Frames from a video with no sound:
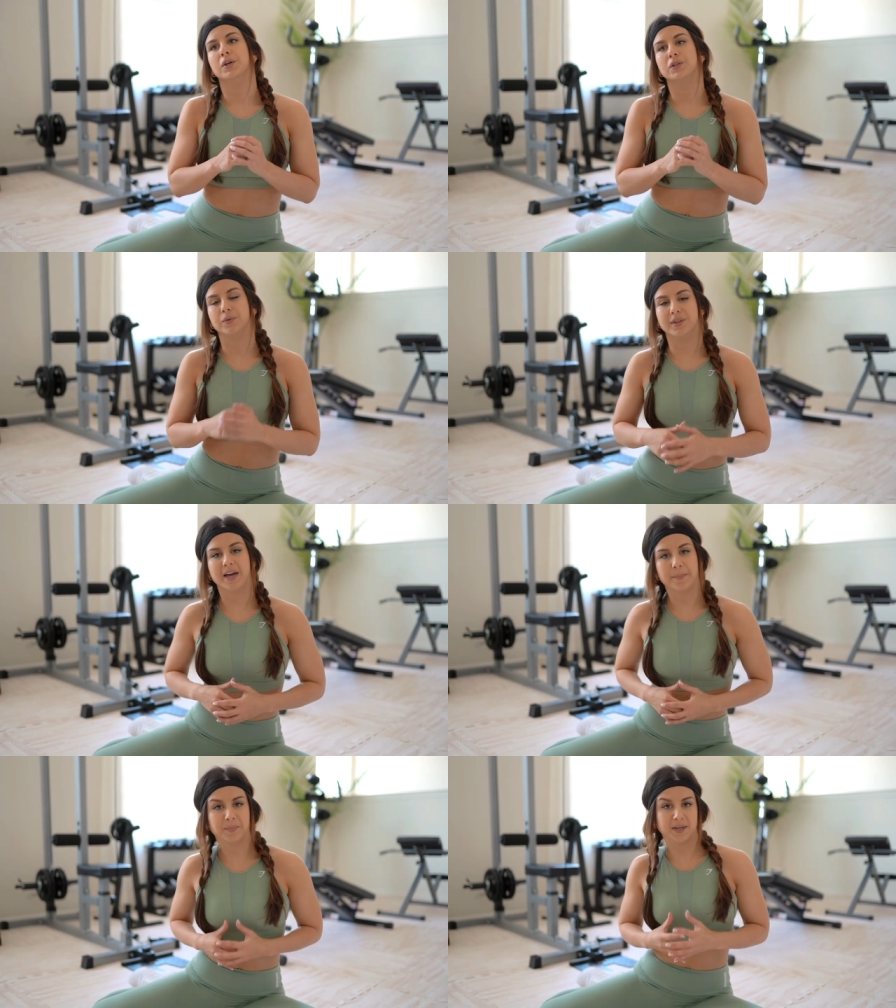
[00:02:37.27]
So with
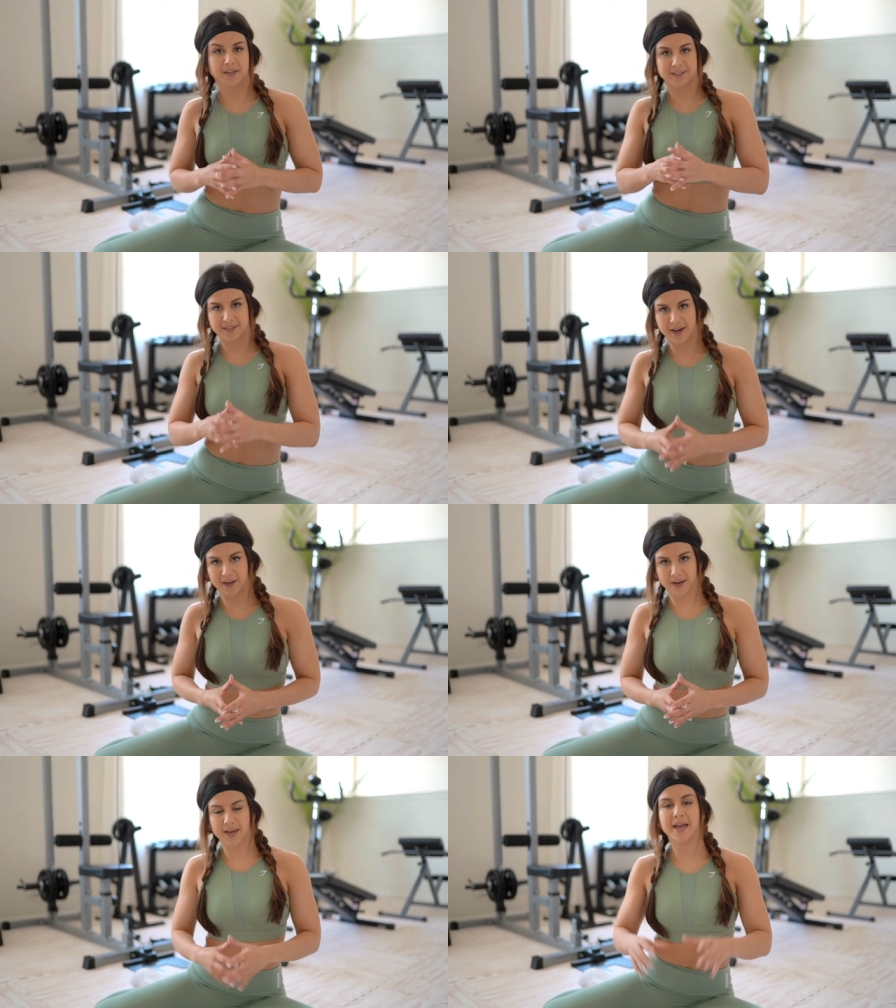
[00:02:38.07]
that being
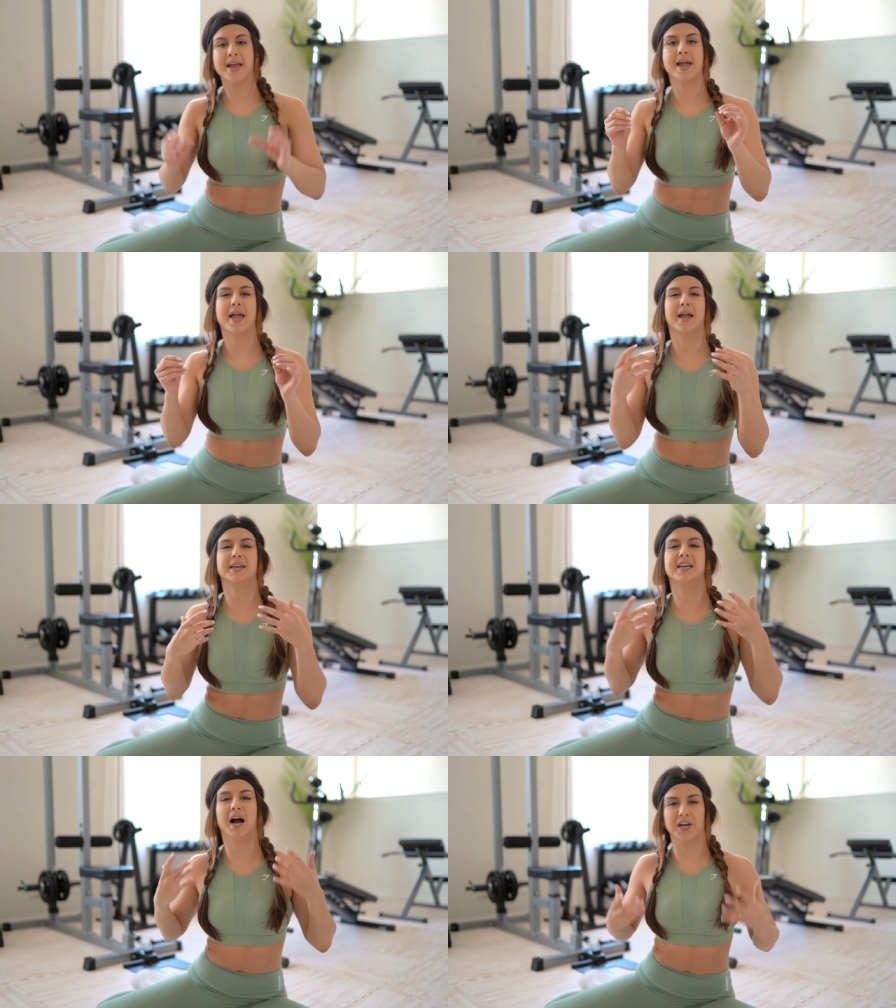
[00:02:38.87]
said,
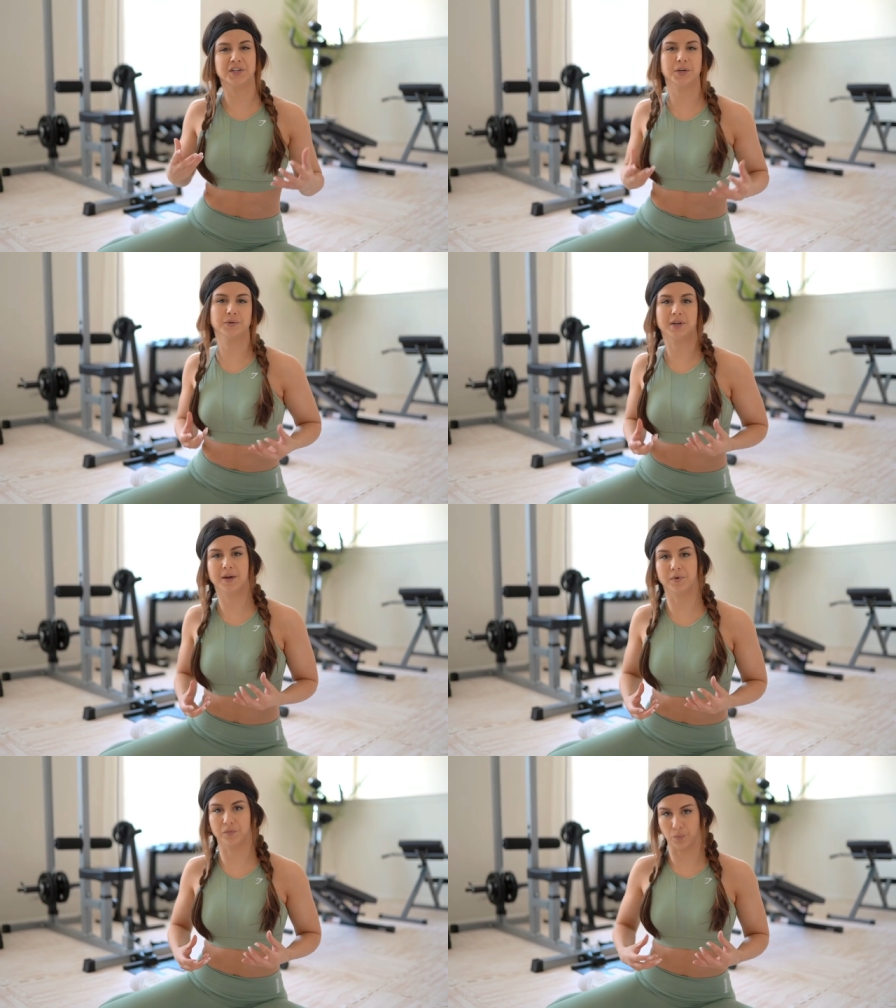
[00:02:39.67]
any ISO
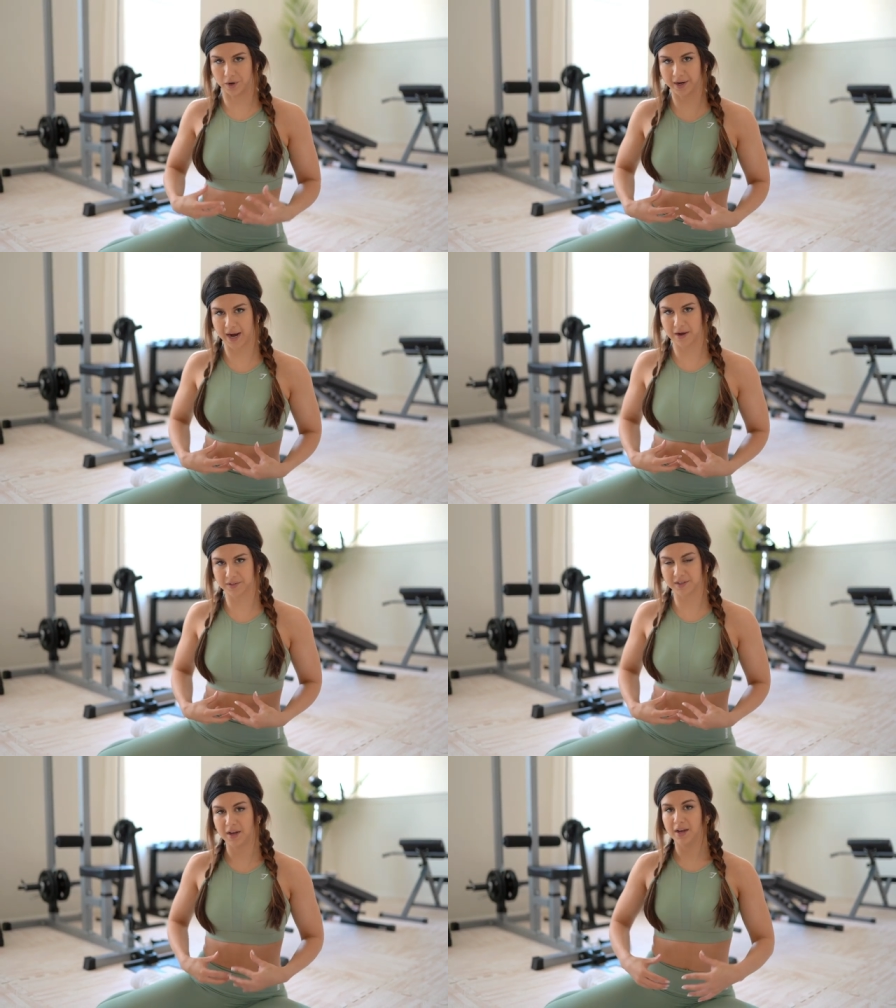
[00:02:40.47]
type of
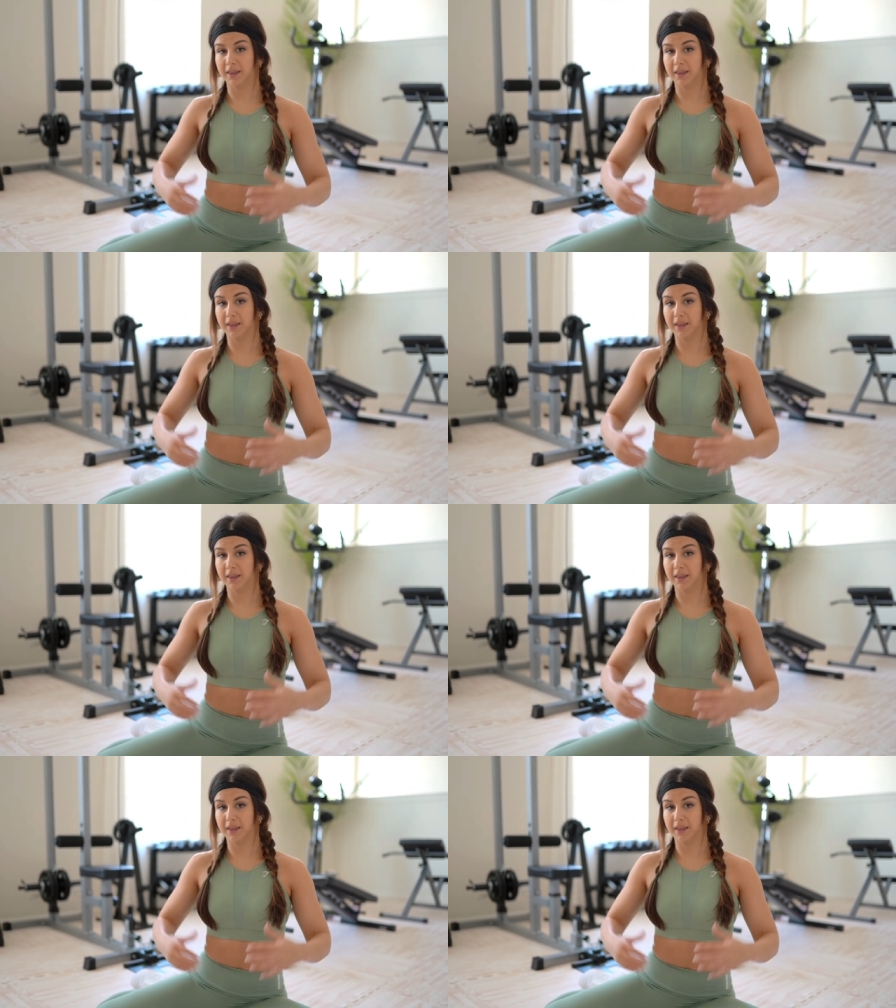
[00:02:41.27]
workouts,